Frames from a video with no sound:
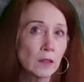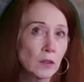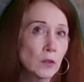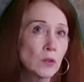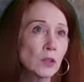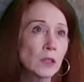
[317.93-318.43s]

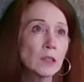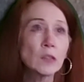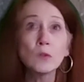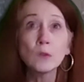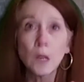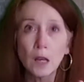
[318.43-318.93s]
Usually
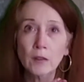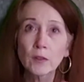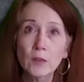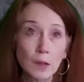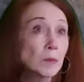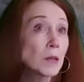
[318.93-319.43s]
2
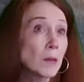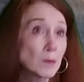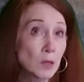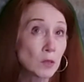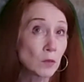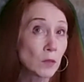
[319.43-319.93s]
colors,
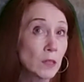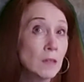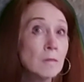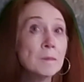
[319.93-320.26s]
sometimes 3,